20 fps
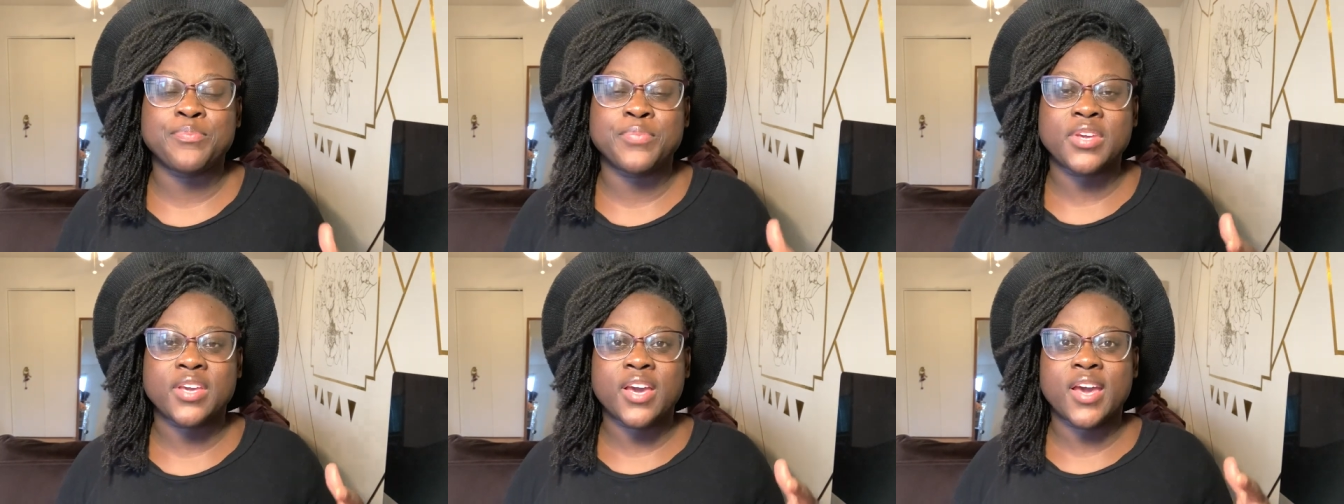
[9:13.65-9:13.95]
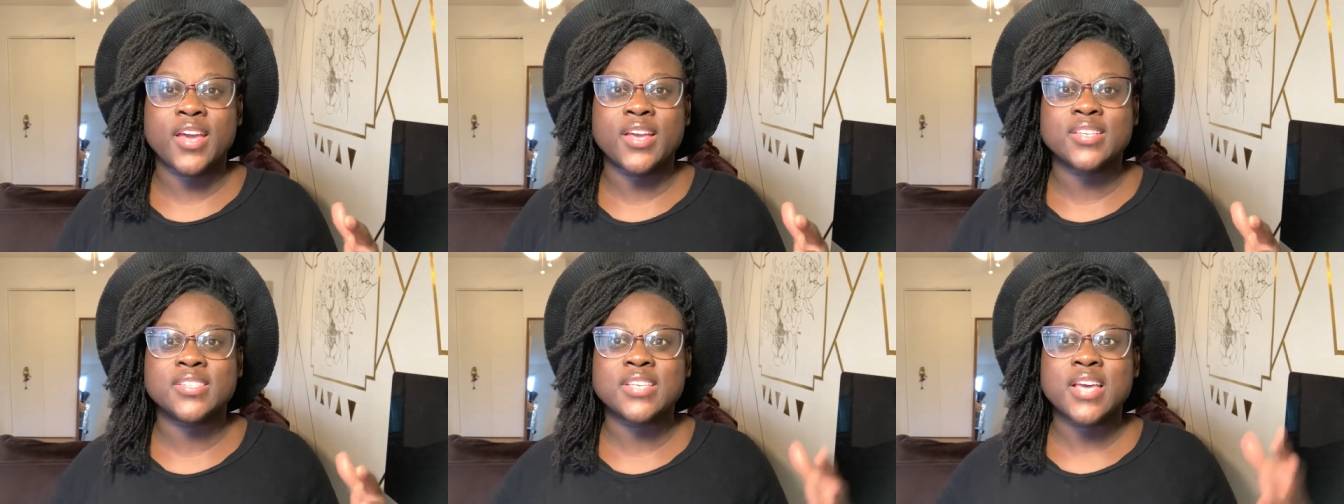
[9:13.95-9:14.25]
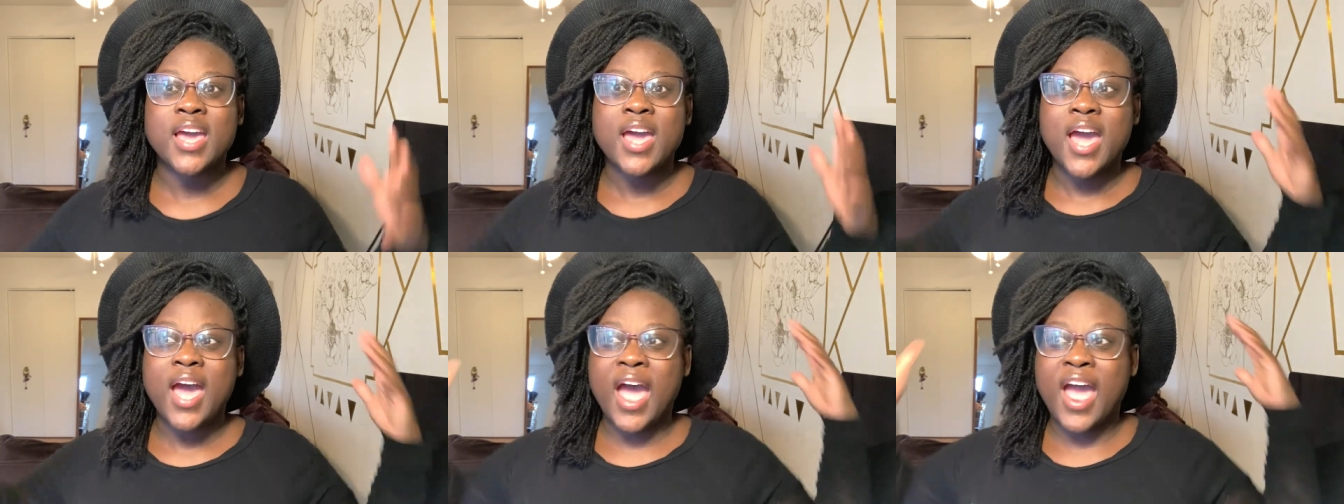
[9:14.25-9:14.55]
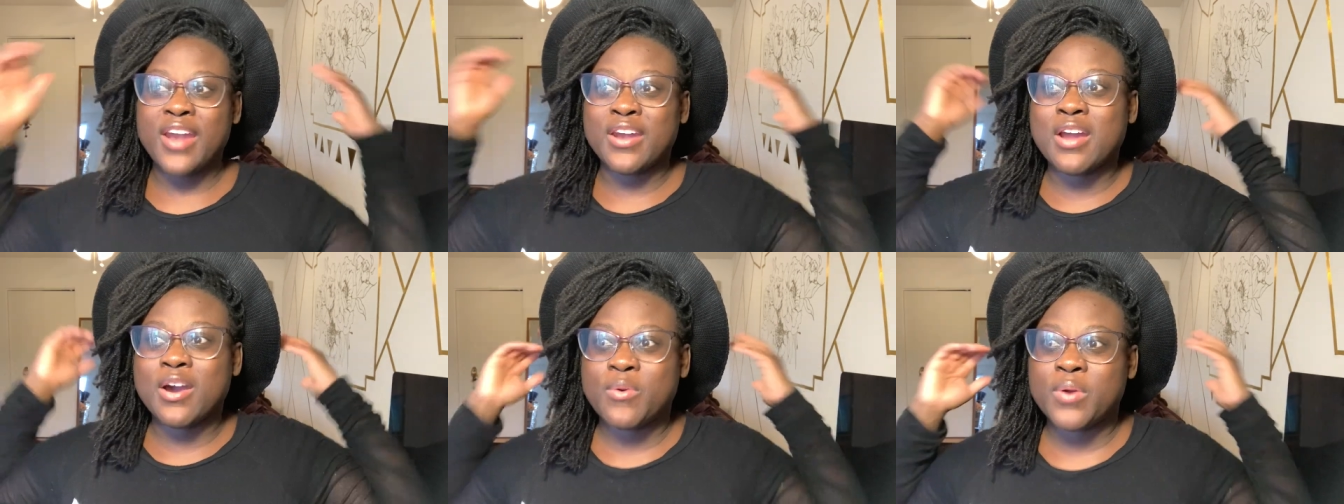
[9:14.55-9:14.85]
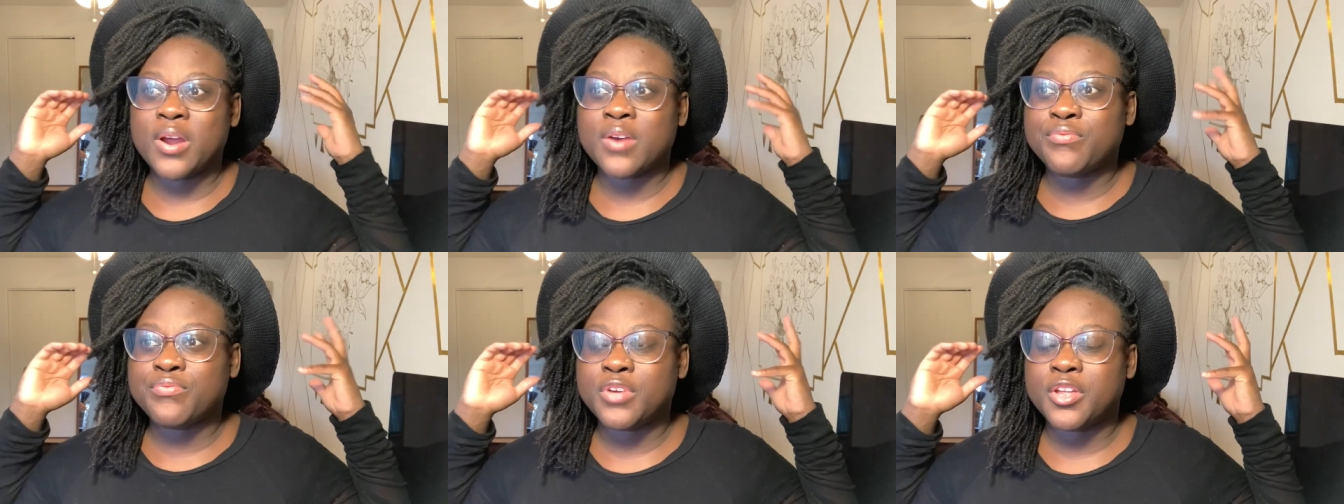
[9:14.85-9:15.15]
Because I know
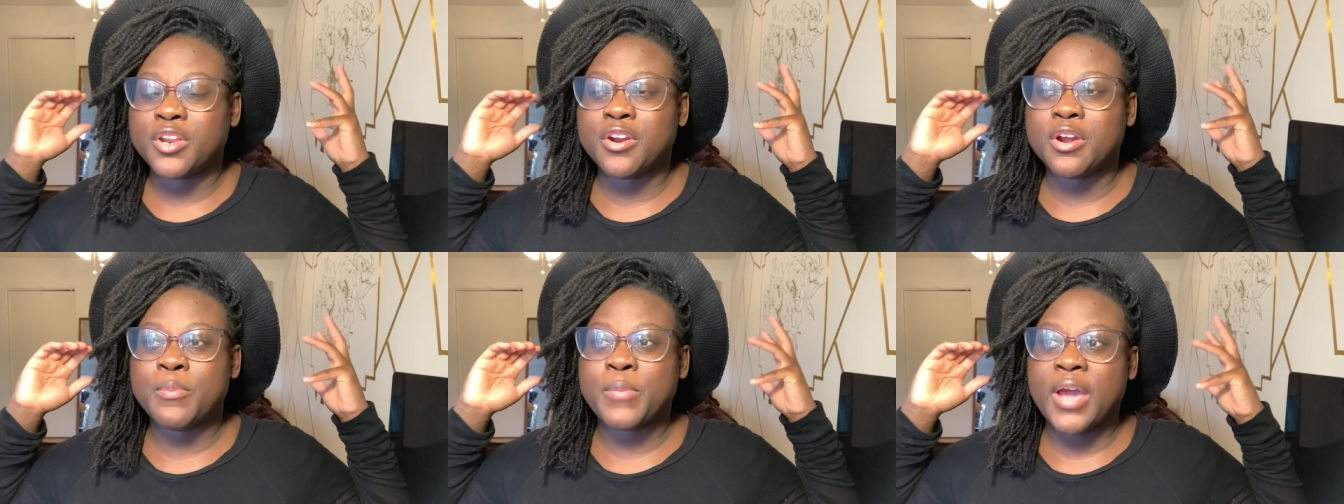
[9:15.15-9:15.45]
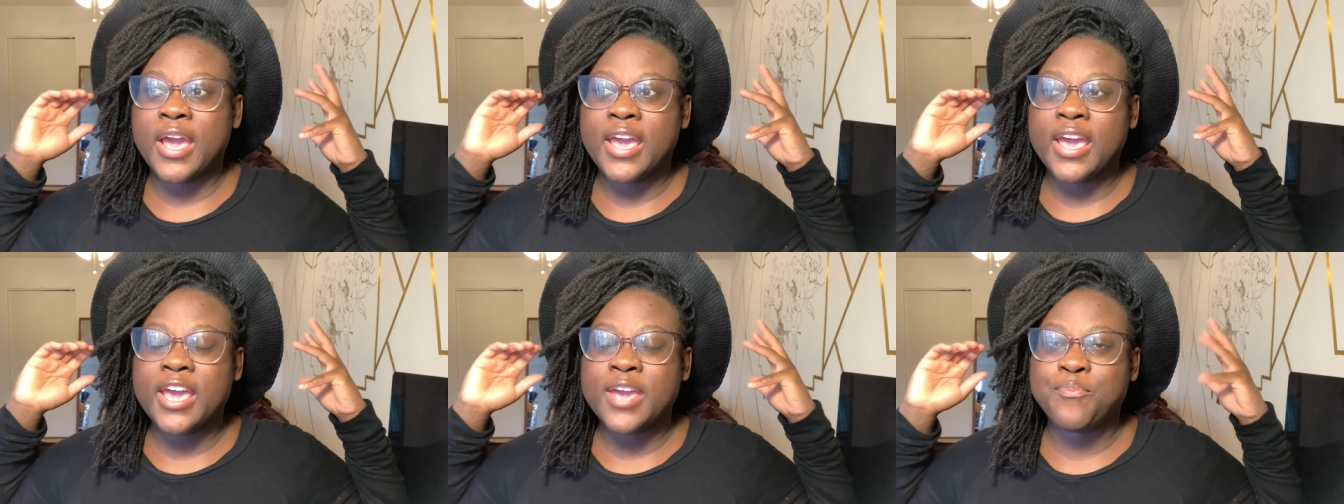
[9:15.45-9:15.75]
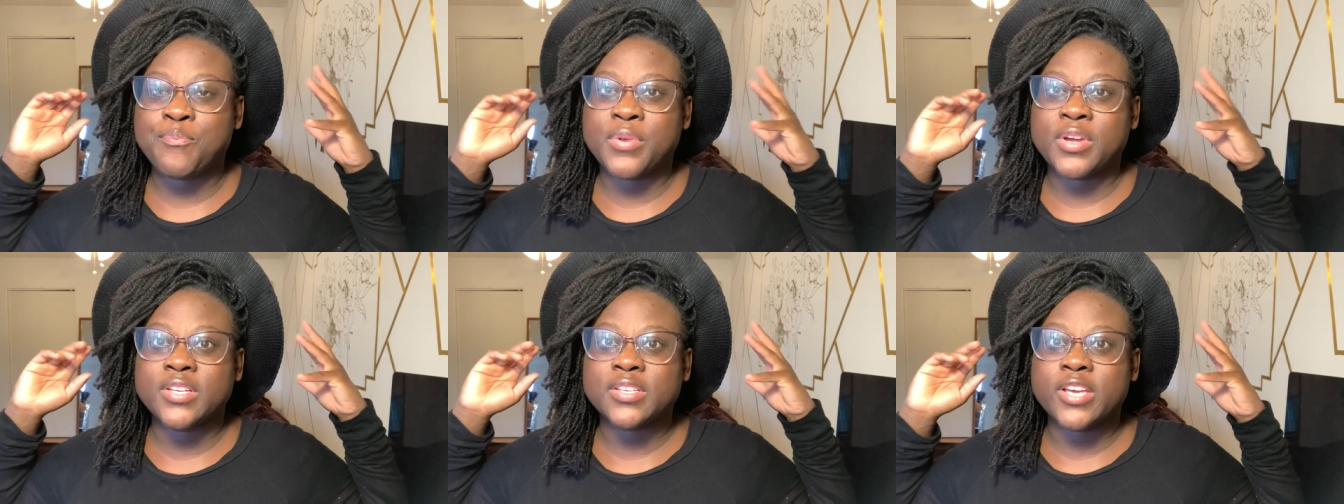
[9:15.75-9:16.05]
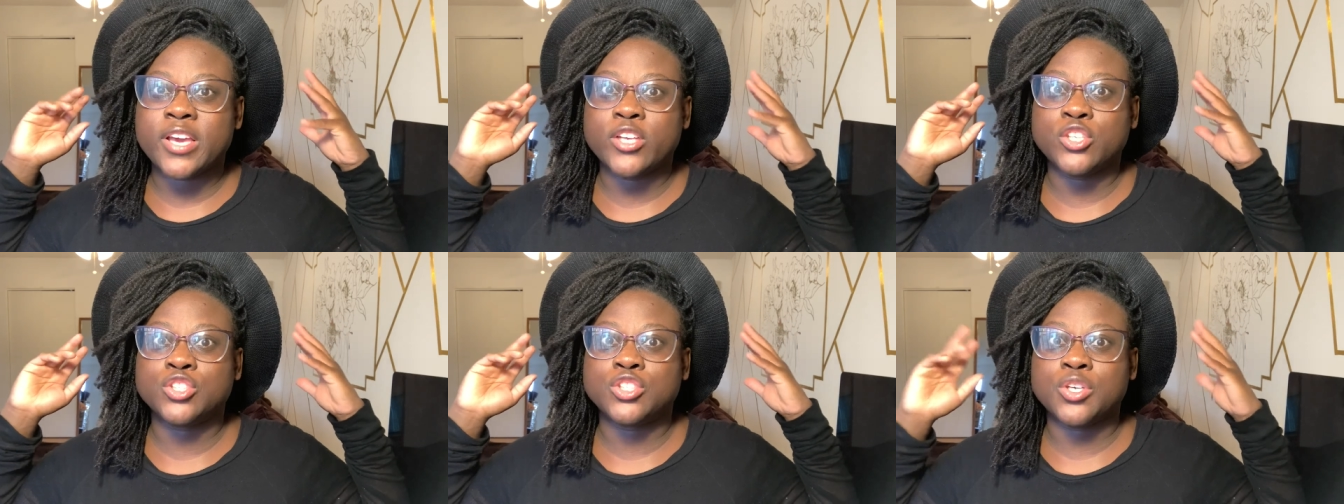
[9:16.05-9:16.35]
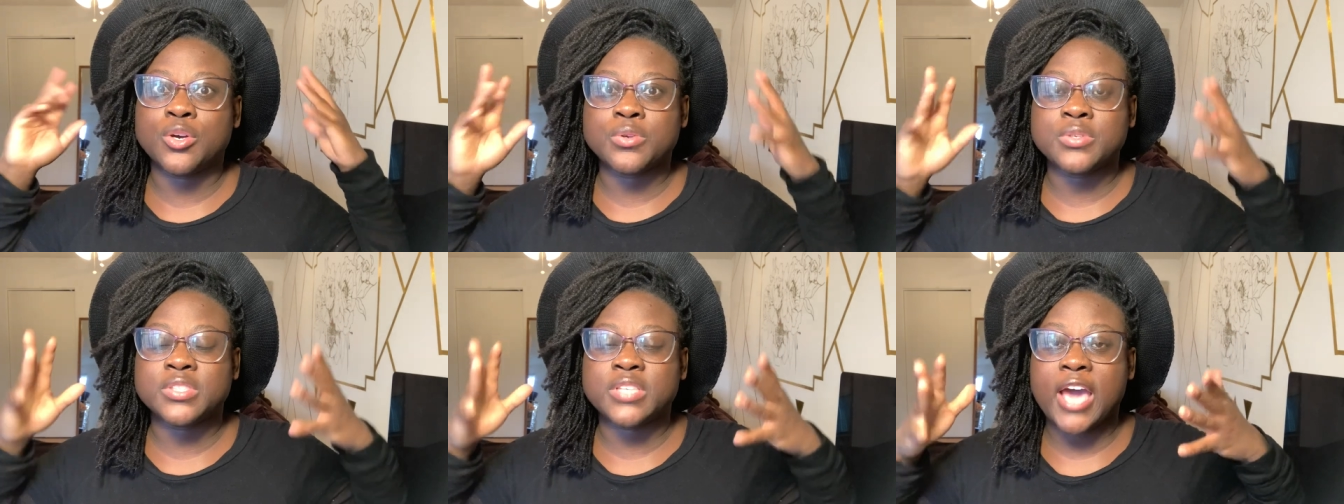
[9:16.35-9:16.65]
what I'm feeling on my head, but it
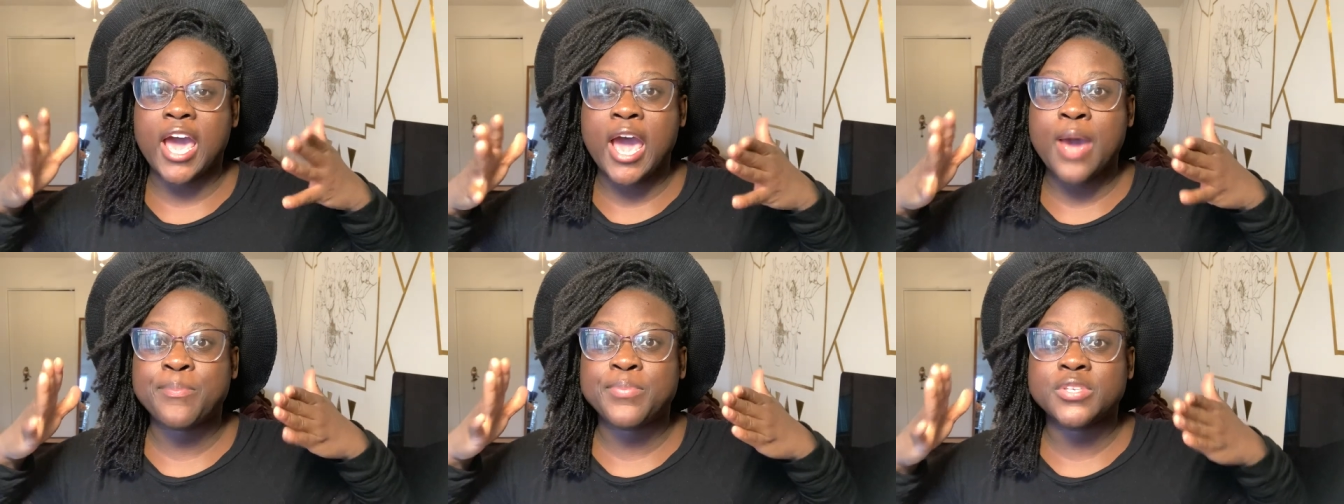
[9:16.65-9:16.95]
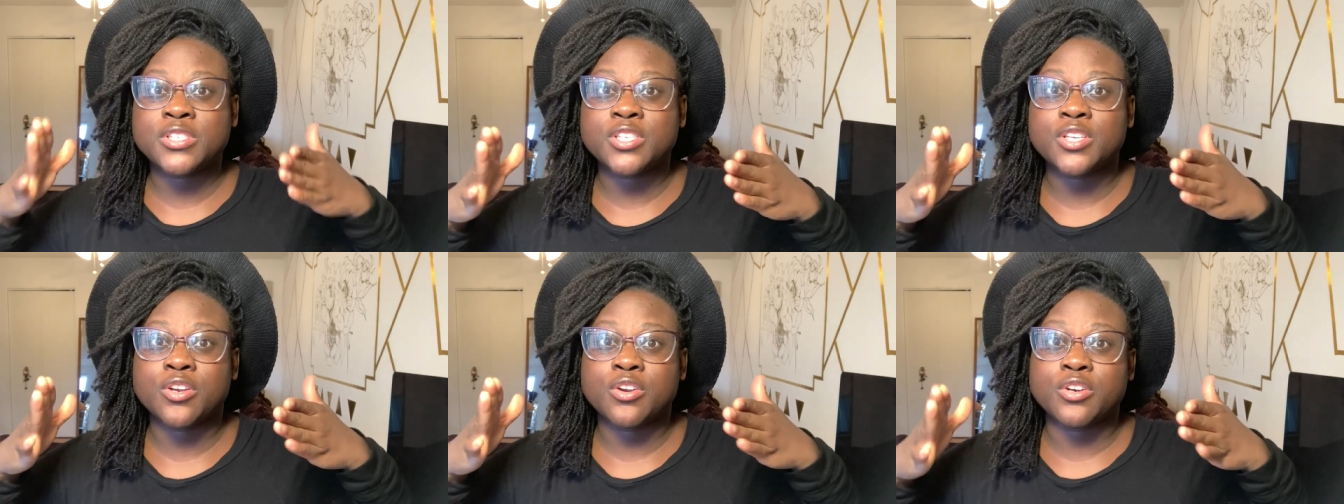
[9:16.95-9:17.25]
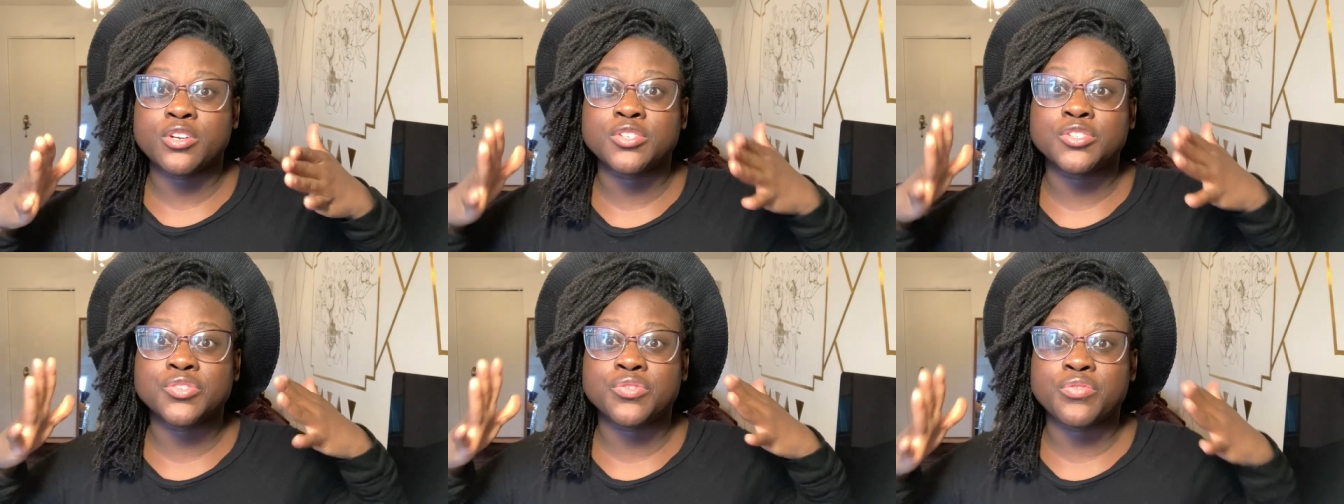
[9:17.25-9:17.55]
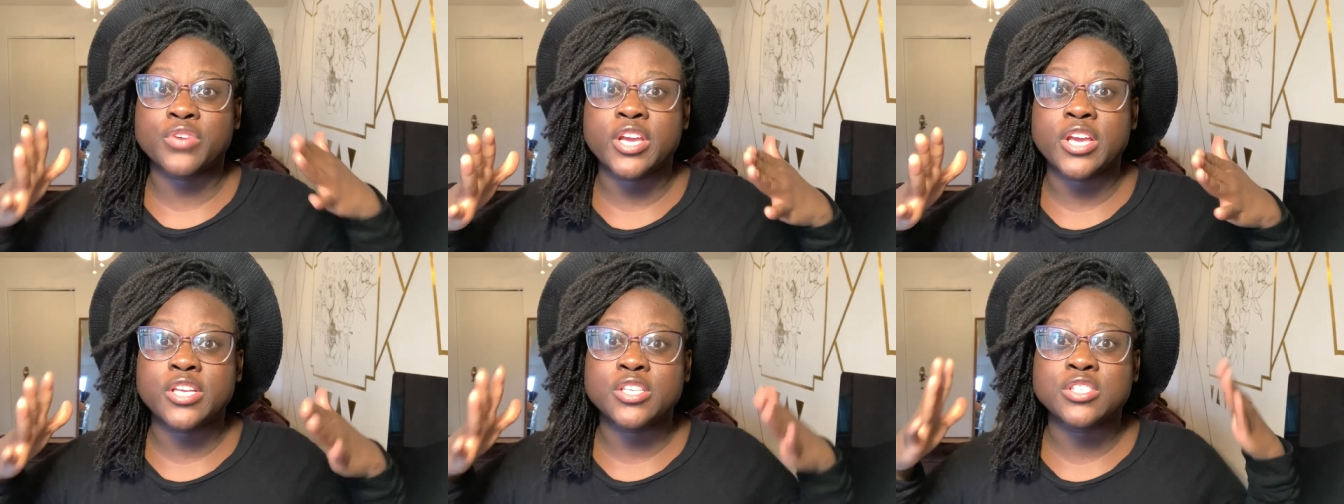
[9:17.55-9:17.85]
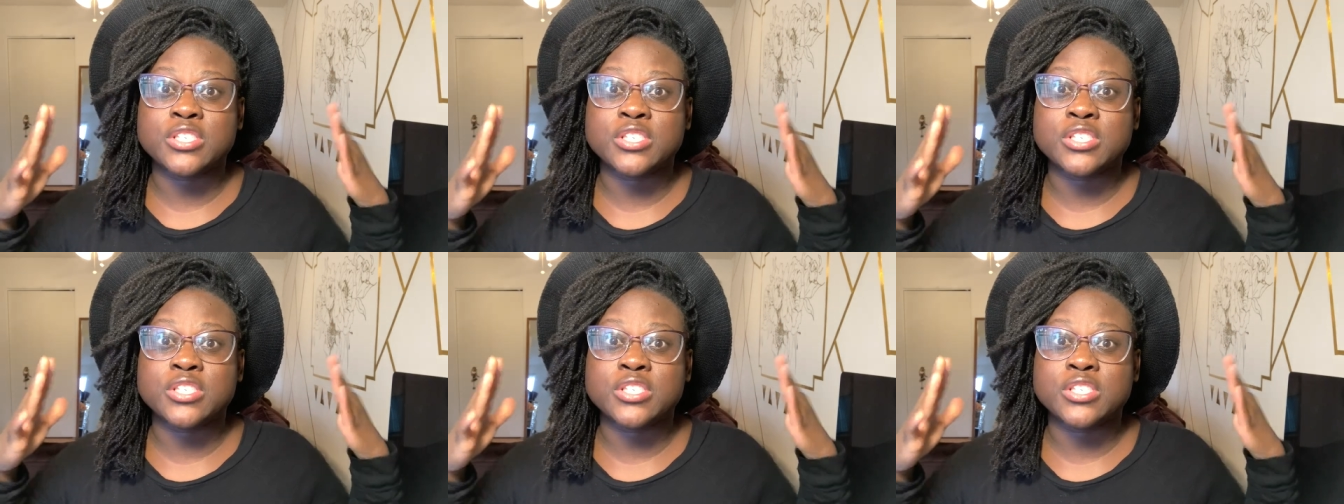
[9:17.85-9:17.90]
shows the opposite on the screen.